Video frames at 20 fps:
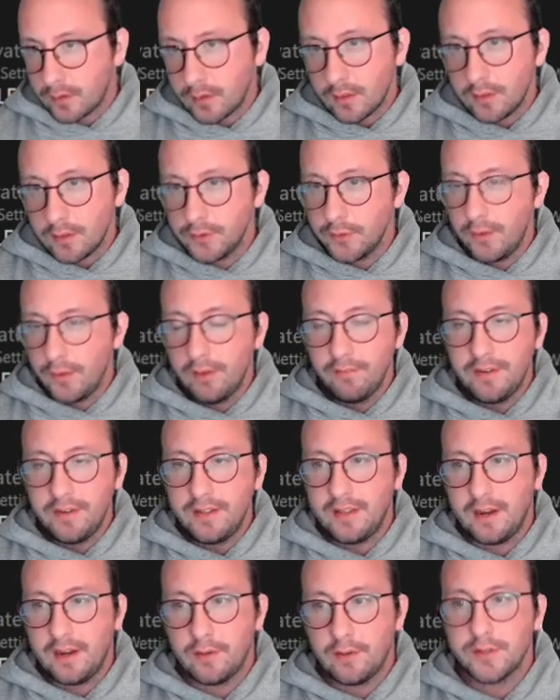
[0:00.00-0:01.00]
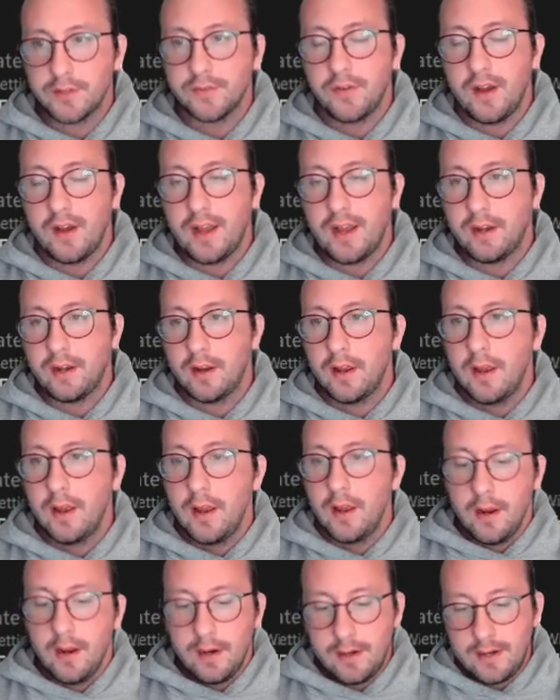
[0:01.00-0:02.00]
So everything there is fine.
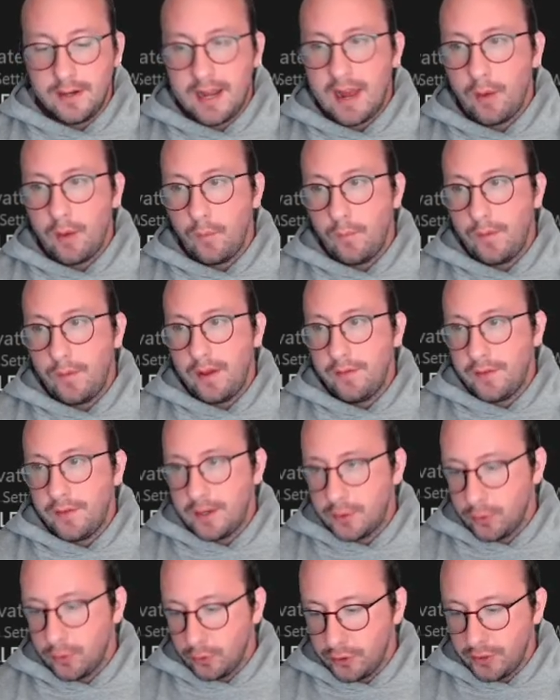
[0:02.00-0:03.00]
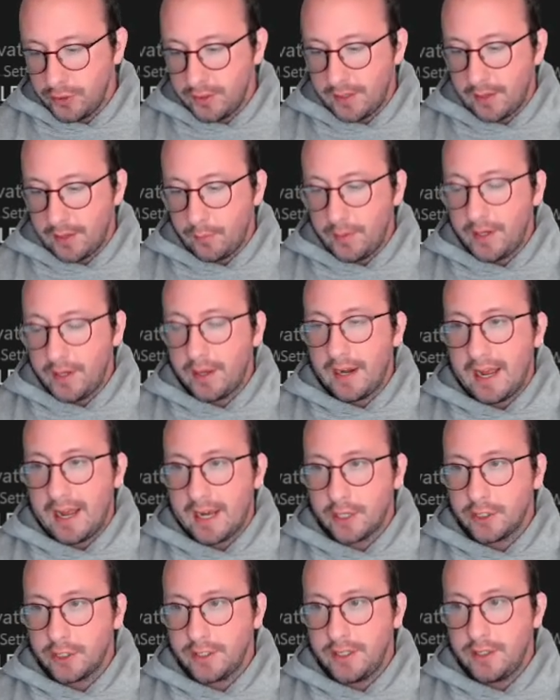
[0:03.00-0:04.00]
Now, if I told you that we can
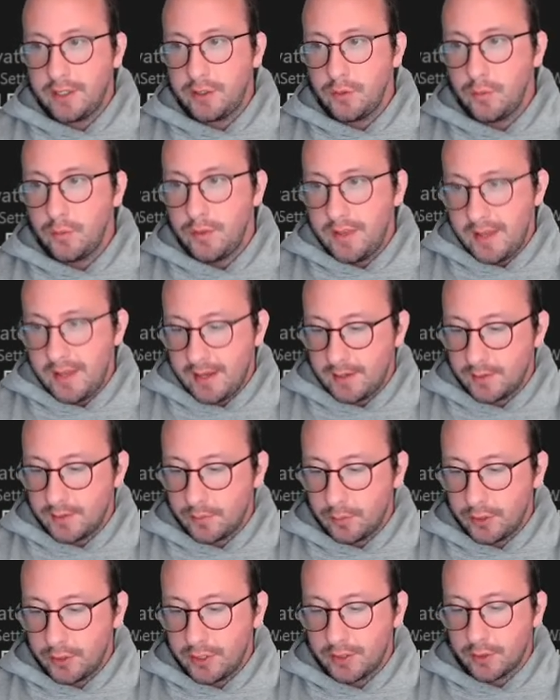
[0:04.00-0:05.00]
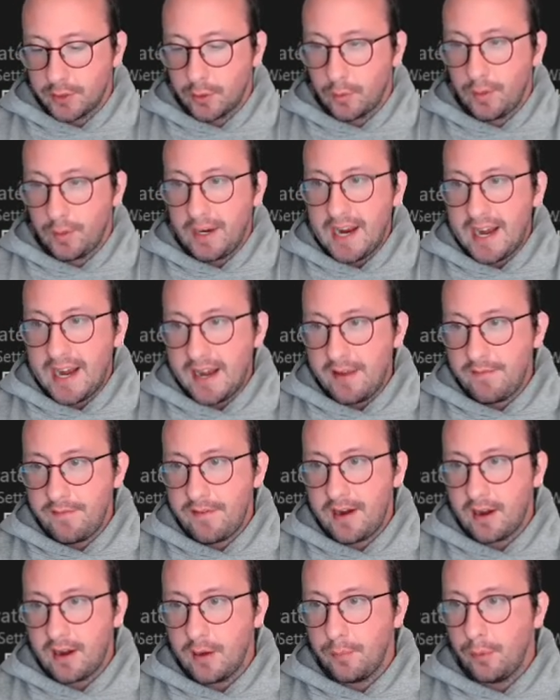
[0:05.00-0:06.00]
actually do this, which is create a
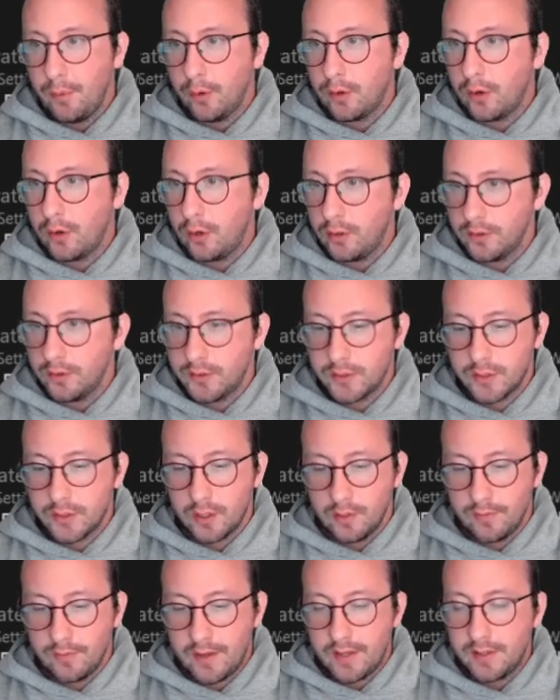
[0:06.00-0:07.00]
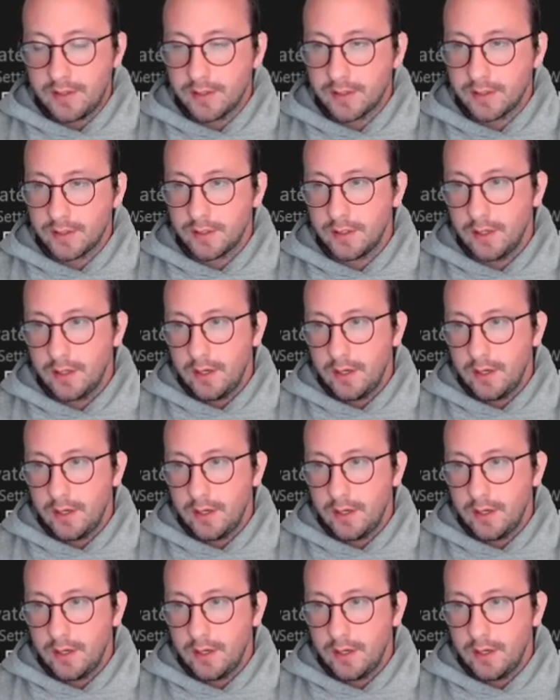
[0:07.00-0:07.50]
variable called service,